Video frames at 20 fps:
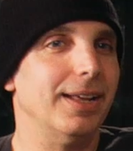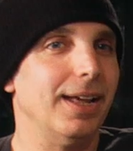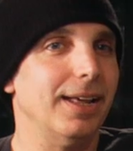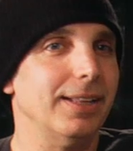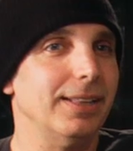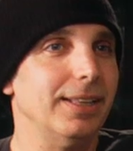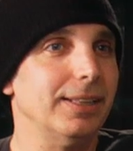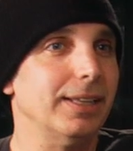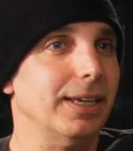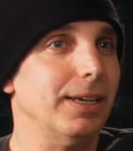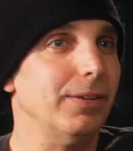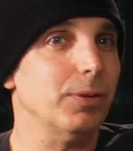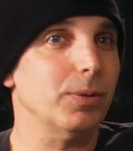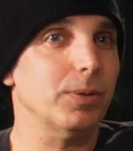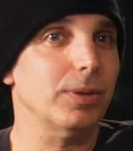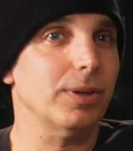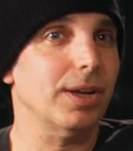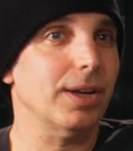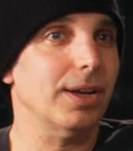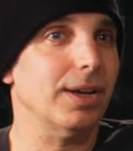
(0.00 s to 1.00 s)
I think they
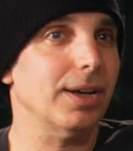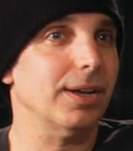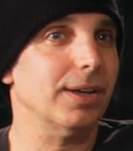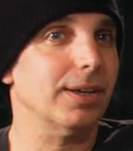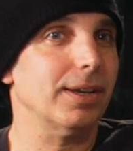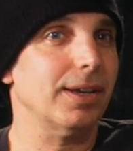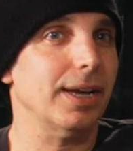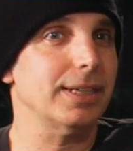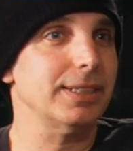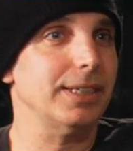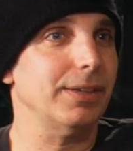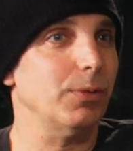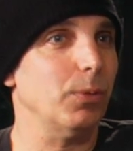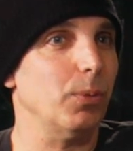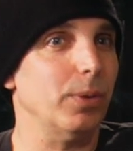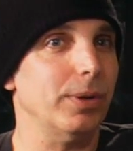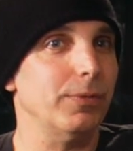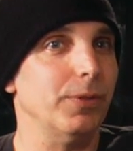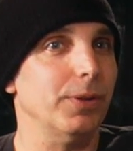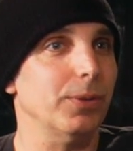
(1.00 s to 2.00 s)
guys even
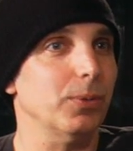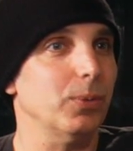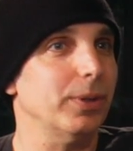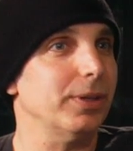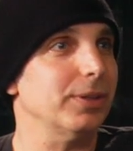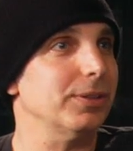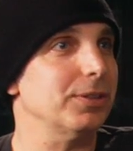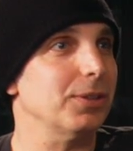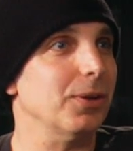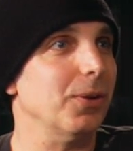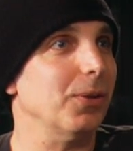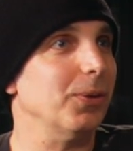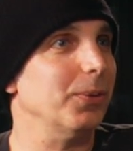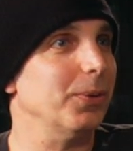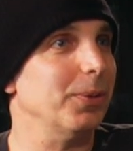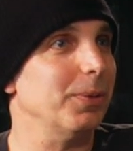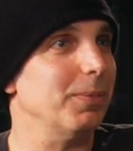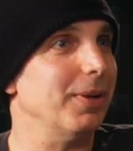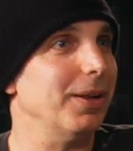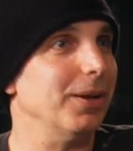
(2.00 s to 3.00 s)
went for the weird
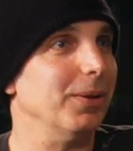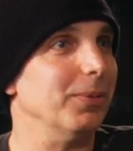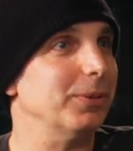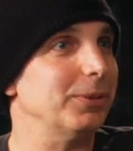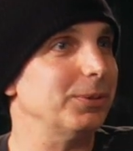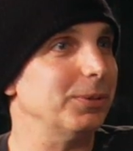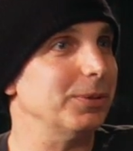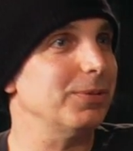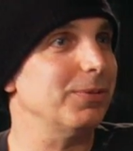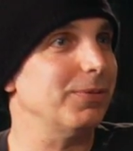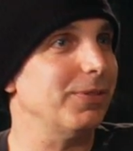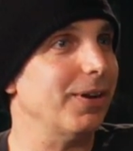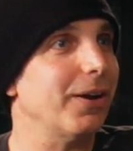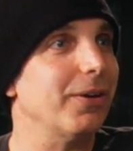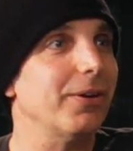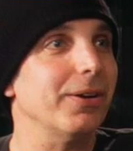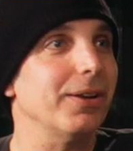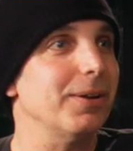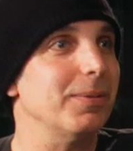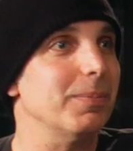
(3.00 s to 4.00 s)
solo in the middle, which was
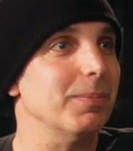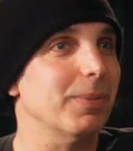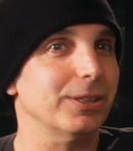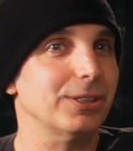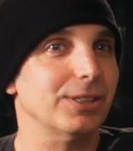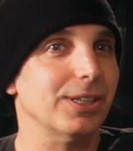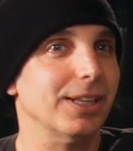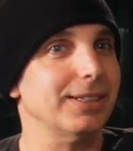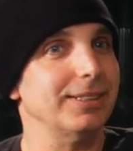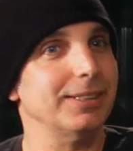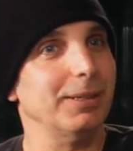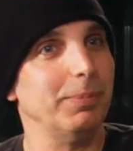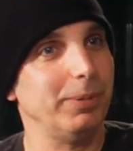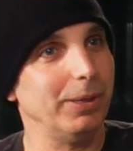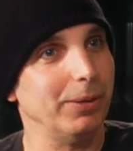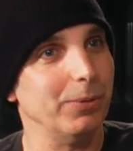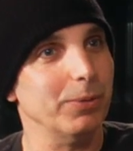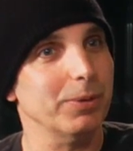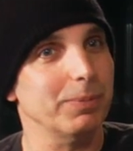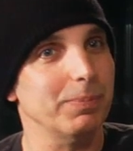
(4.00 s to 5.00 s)
very much like
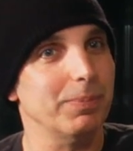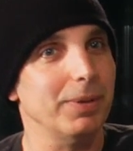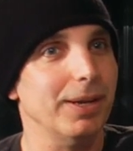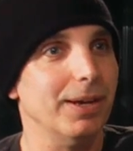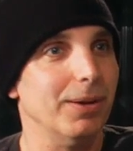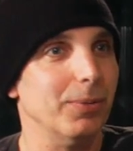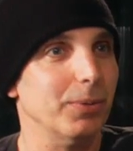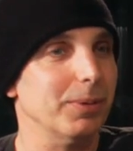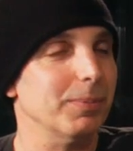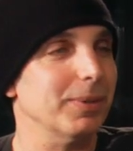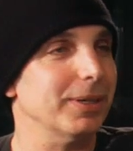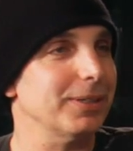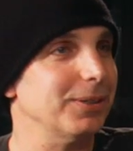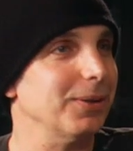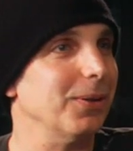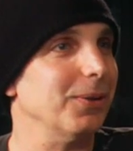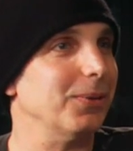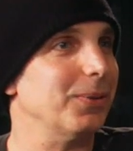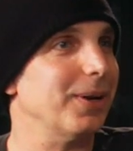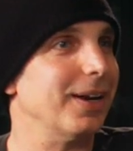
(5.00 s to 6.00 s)
something would be on one of my
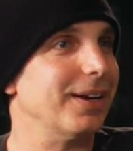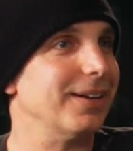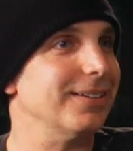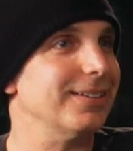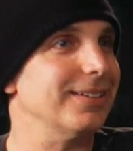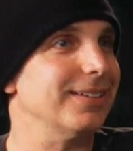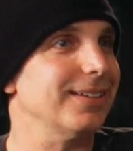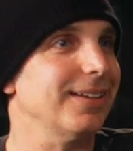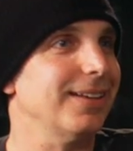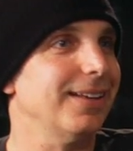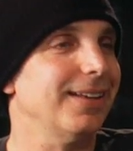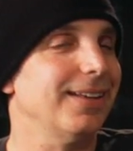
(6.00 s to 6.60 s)
solo records,